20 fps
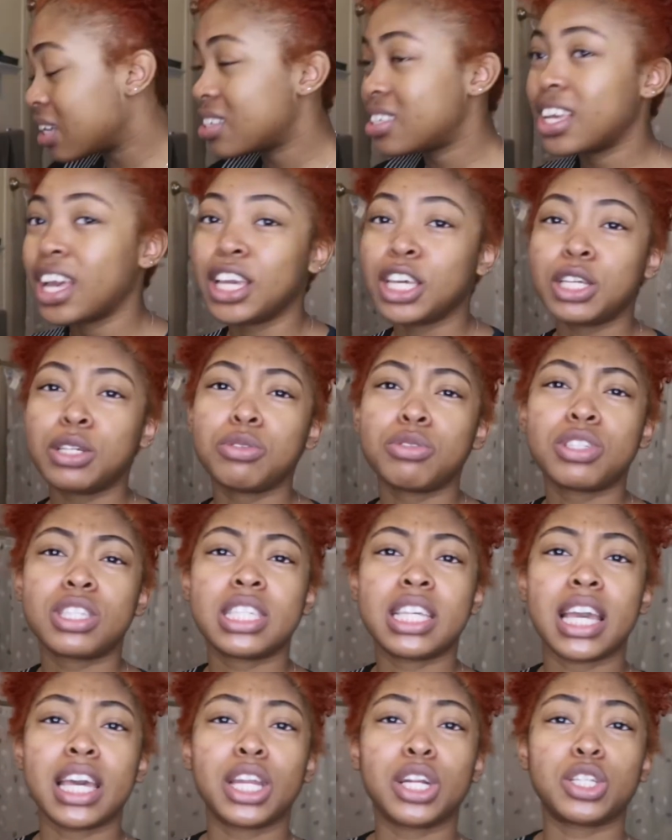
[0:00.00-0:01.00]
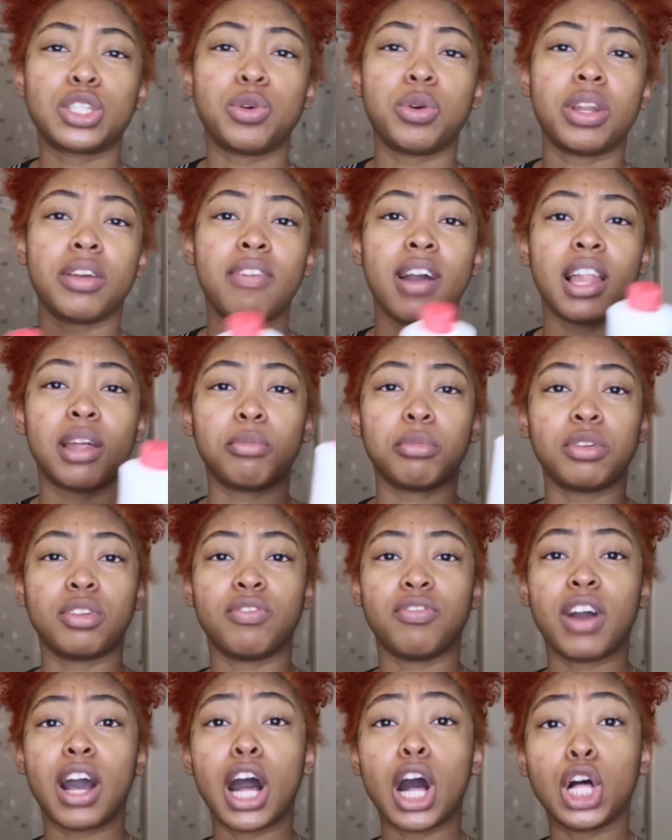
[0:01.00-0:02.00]
say use 10 or 20
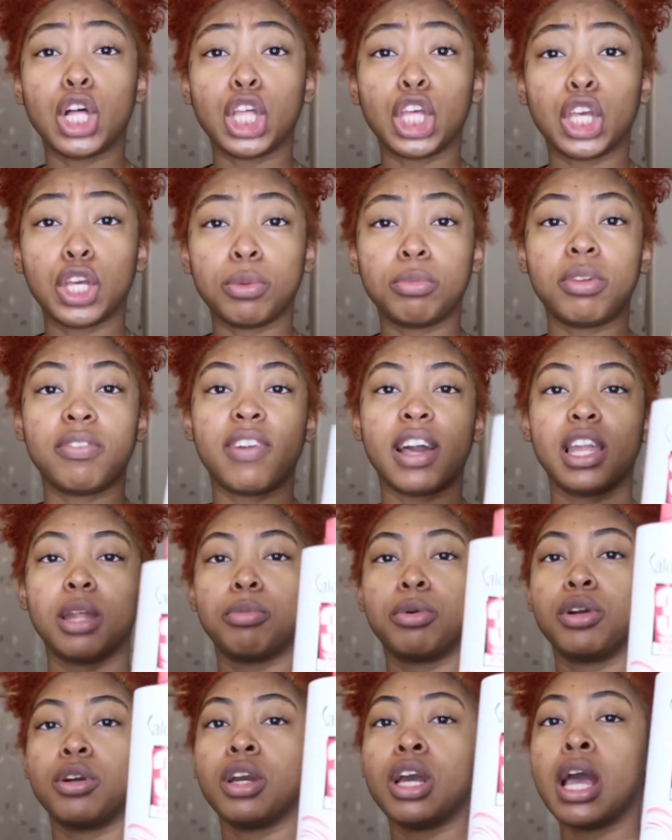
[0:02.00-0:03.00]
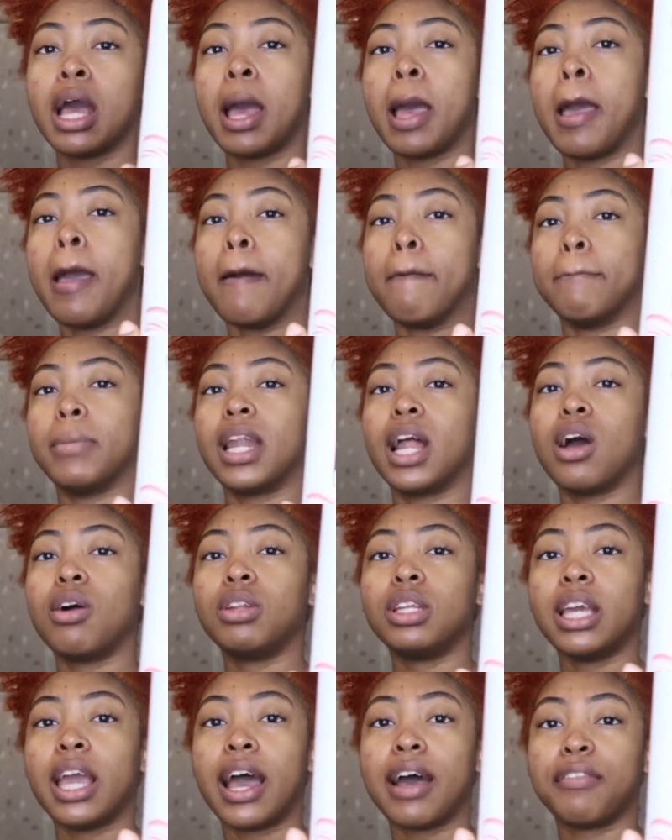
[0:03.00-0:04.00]
volume developer, but I
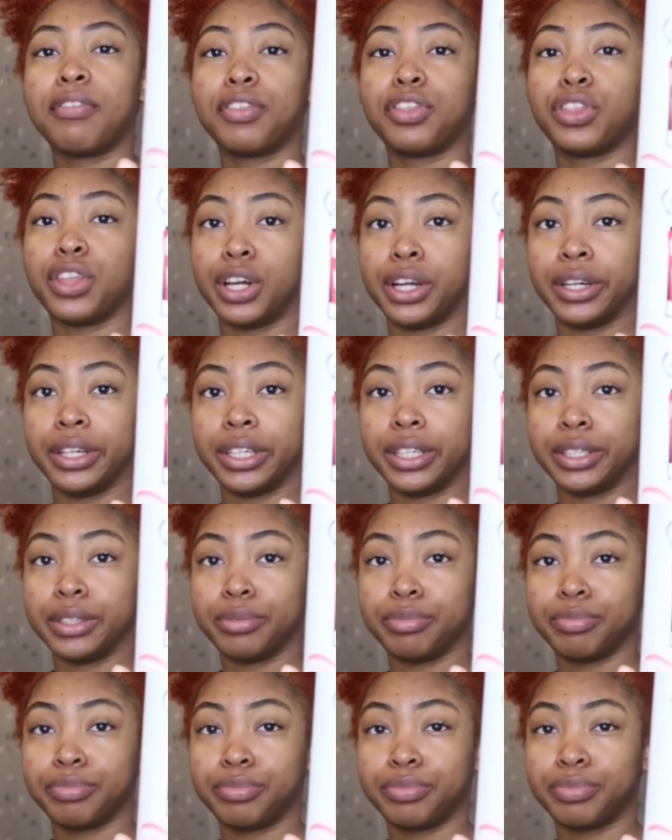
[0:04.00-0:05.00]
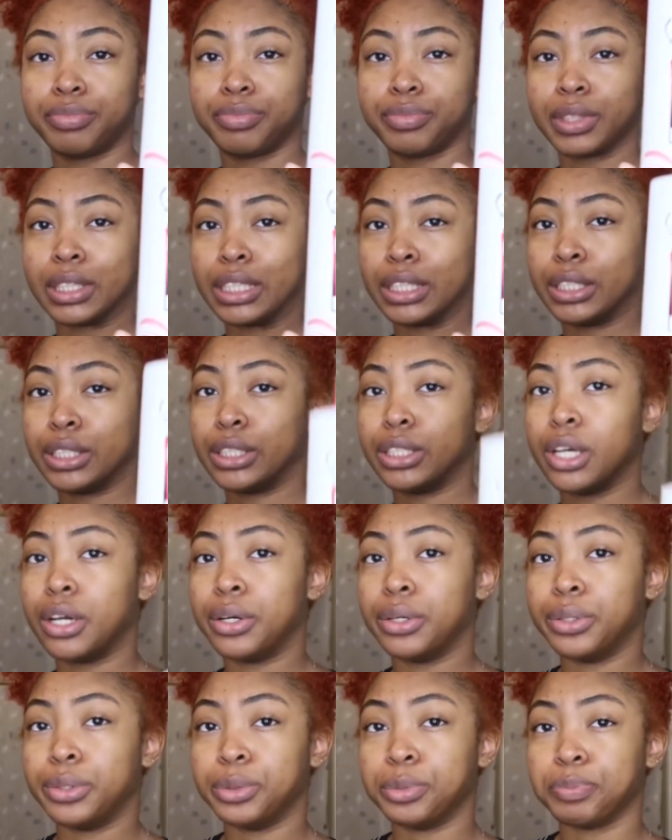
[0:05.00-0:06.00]
only have 30.
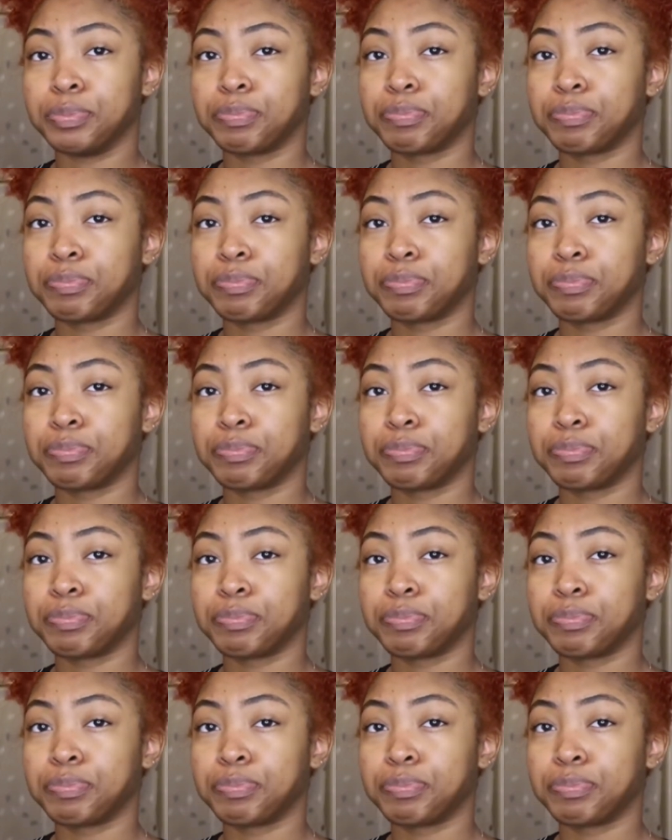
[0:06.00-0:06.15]
So,